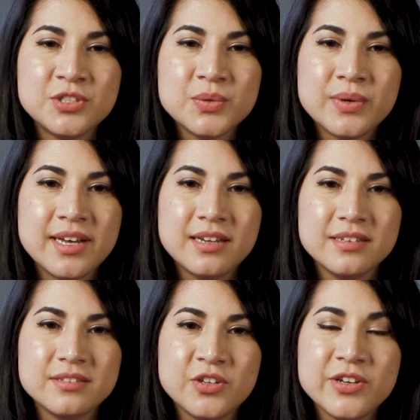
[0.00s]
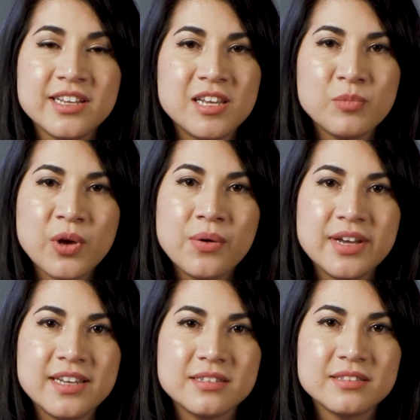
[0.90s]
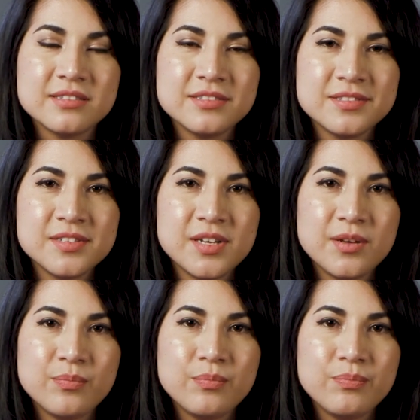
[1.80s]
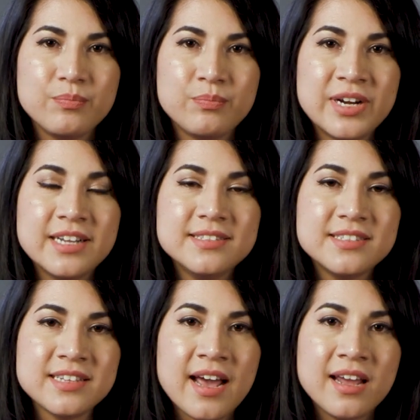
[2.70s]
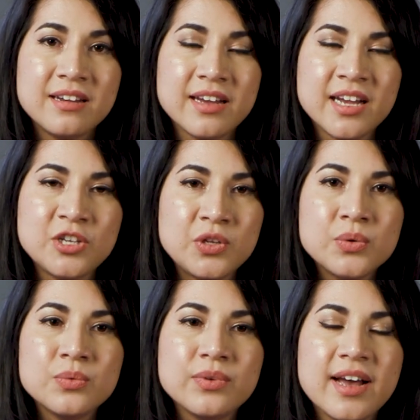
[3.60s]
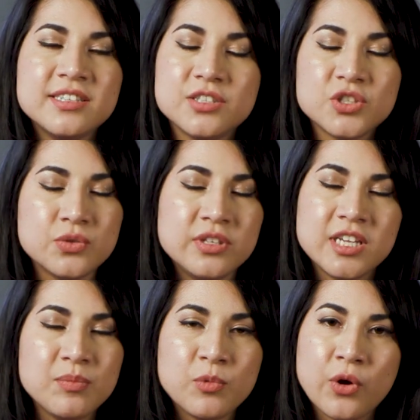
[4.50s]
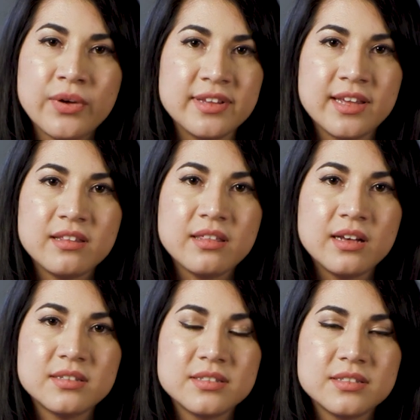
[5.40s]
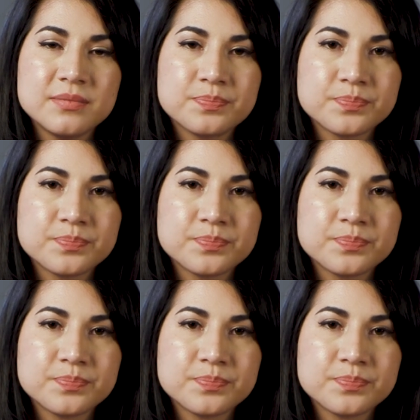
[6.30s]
do it, you can keep going. But inside, I knew I just couldn't keep going like this.